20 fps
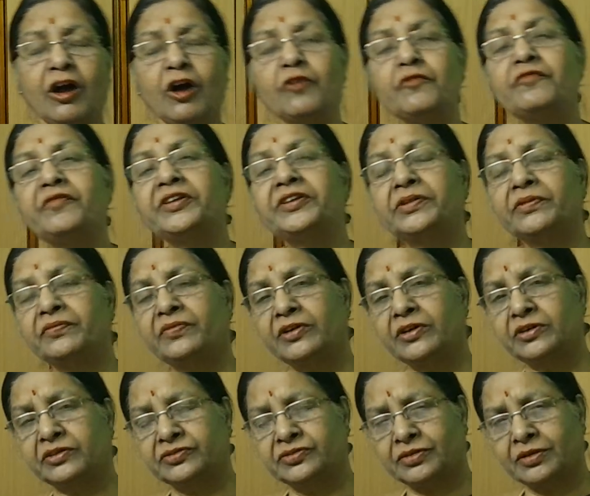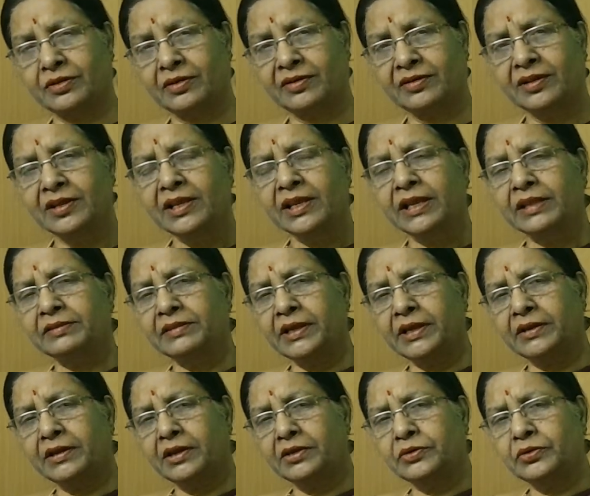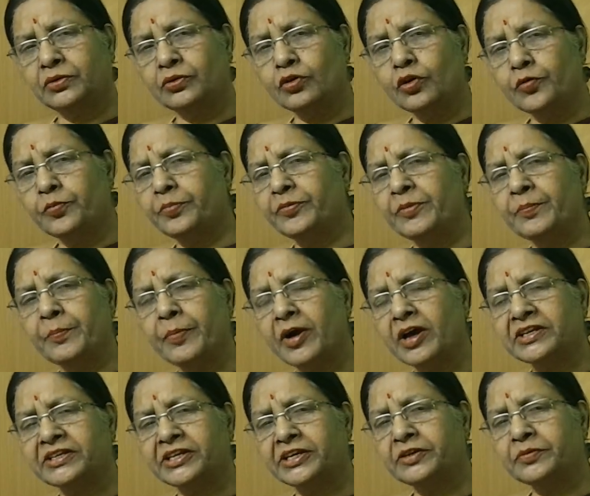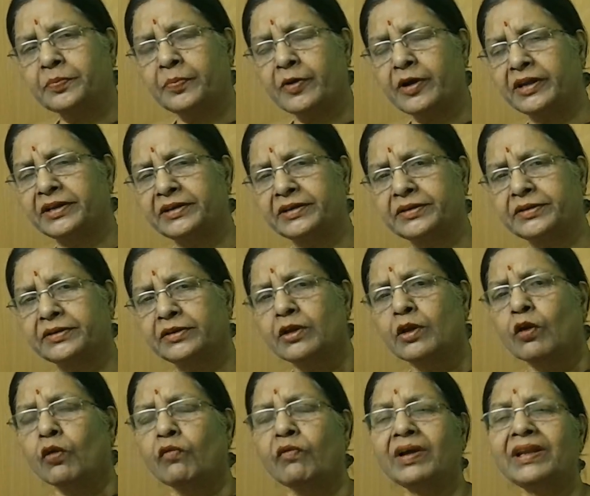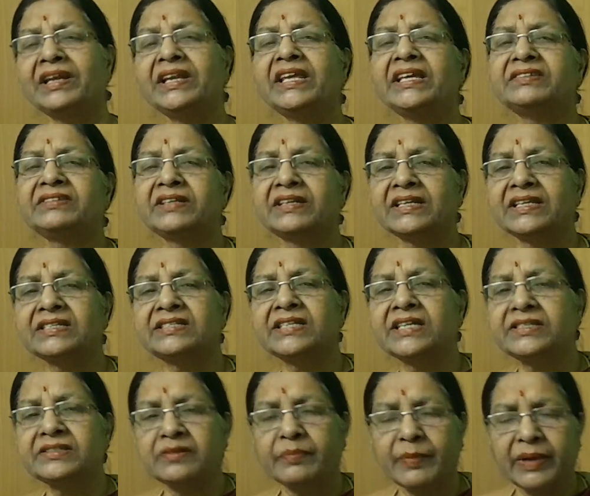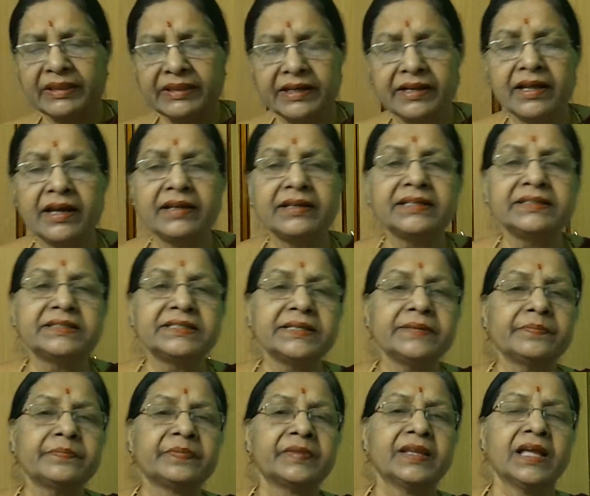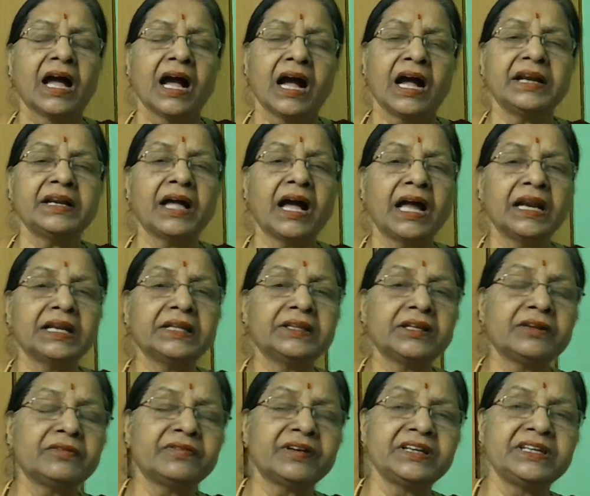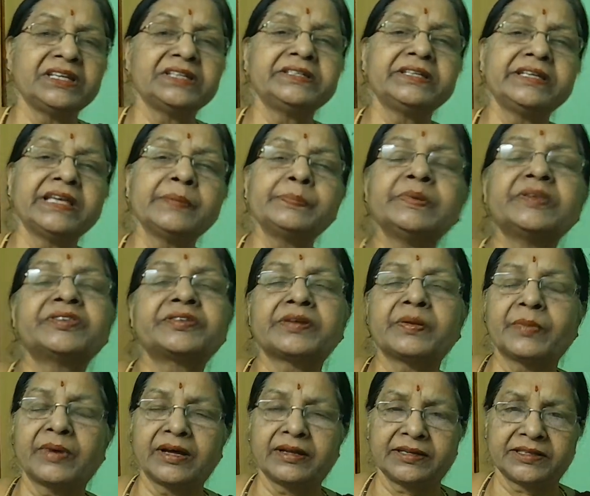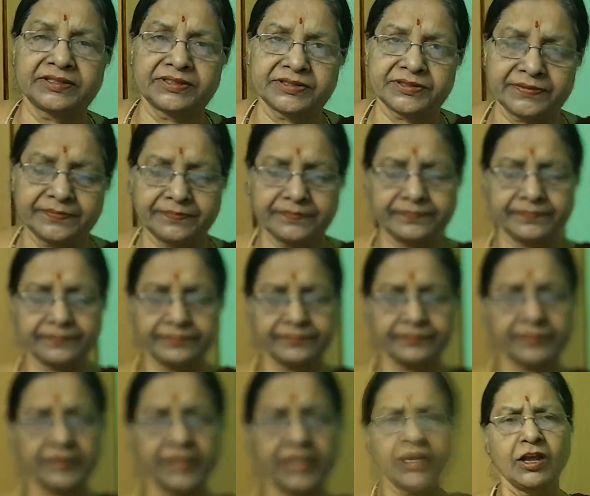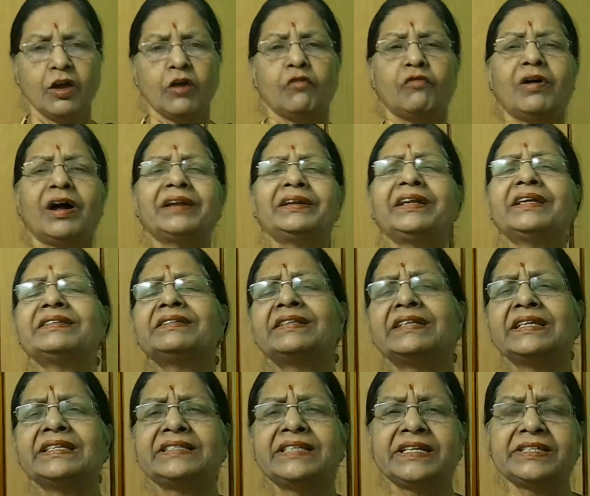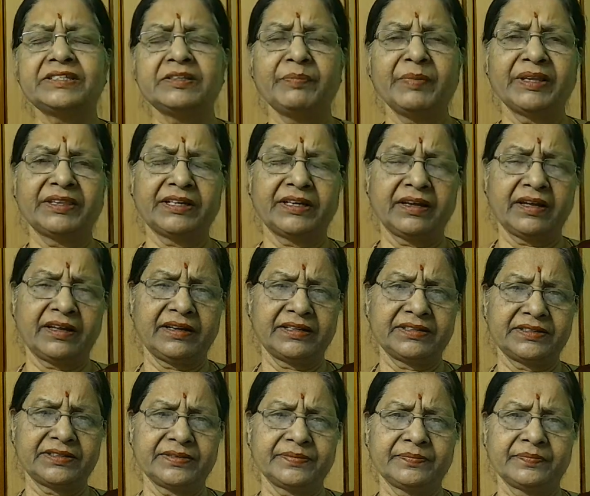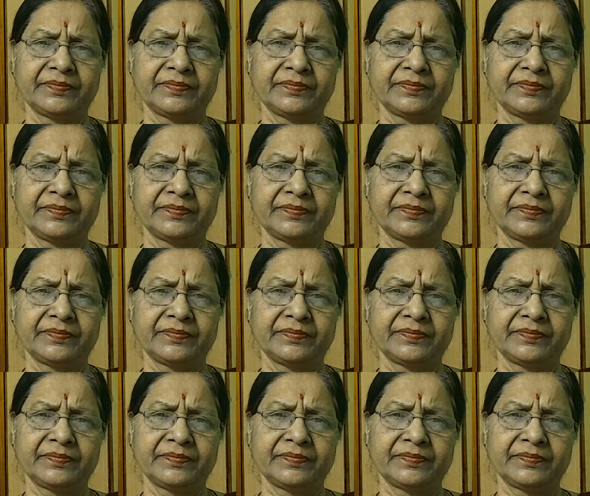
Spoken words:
how it works on. There are two important points. One is research methodology and another one is epistemology. What is research methodology?